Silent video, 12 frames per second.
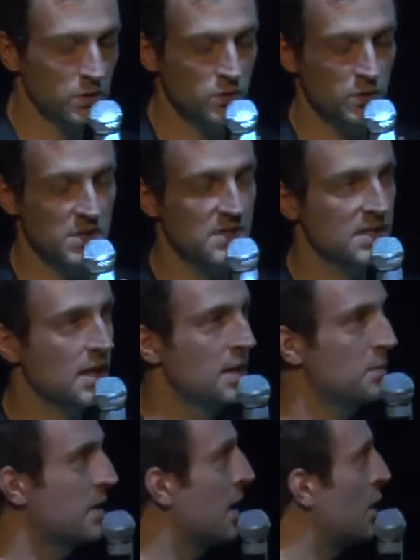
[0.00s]
to do the
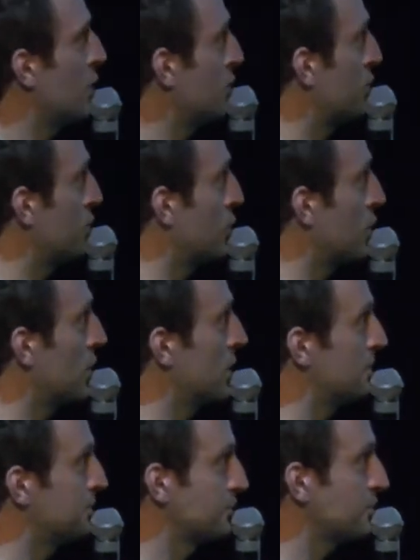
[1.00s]
same now for
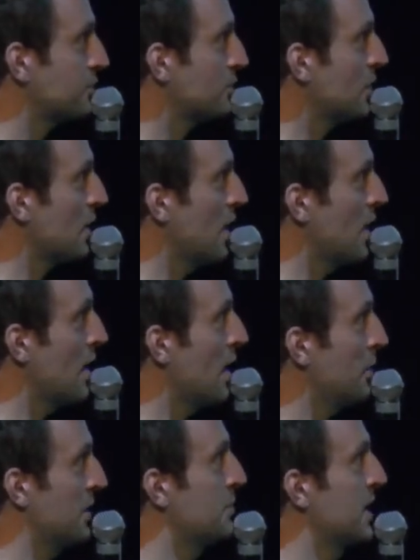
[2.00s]

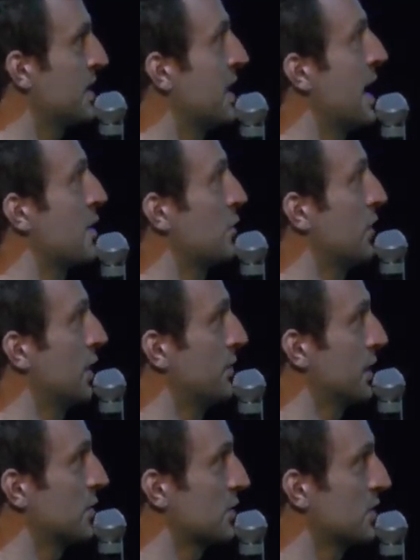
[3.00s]
helper-dependent adenoviral
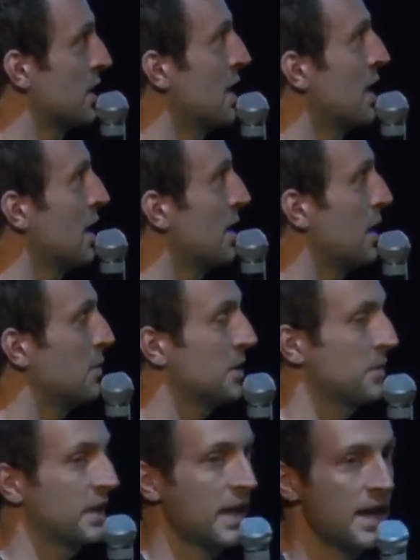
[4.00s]
vectors. And helper-dependent